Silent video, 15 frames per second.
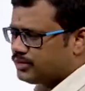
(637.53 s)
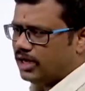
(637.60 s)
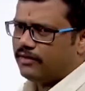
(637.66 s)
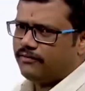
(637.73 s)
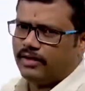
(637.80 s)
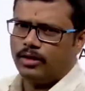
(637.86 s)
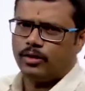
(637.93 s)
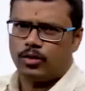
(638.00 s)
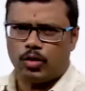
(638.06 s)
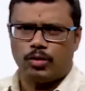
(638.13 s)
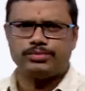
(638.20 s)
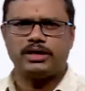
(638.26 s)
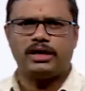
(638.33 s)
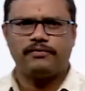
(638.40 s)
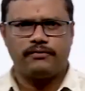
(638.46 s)
of
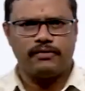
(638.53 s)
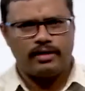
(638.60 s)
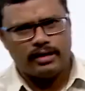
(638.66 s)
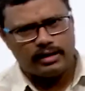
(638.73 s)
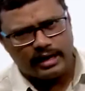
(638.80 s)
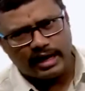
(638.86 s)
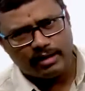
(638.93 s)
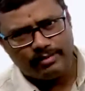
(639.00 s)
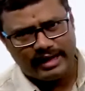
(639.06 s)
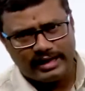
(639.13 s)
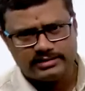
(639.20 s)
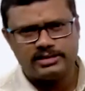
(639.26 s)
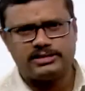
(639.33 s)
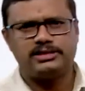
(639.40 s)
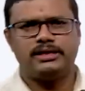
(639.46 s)
allotropes of carbon
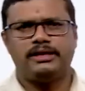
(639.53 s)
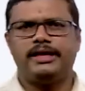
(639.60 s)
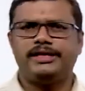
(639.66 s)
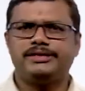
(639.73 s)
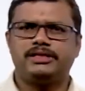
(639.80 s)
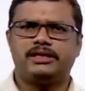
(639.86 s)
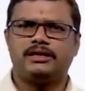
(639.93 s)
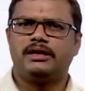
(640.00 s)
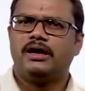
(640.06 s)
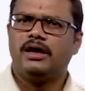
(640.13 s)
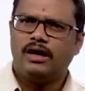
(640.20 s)
exist in nature,